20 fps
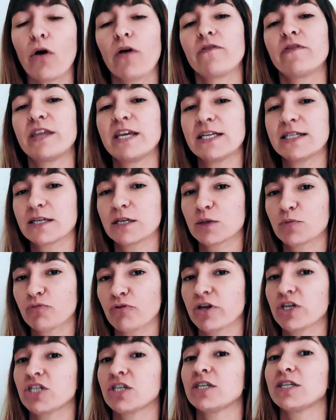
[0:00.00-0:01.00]
of these
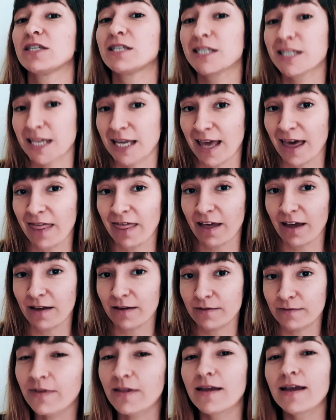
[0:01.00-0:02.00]
expressions together.
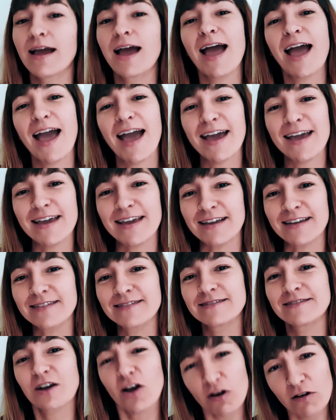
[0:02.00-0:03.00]
Hey,
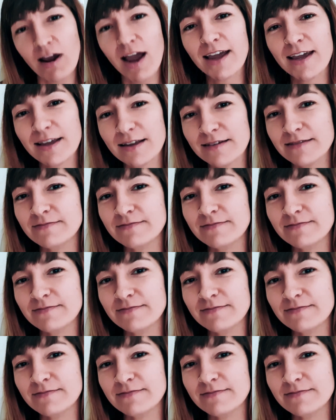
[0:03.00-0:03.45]
all right?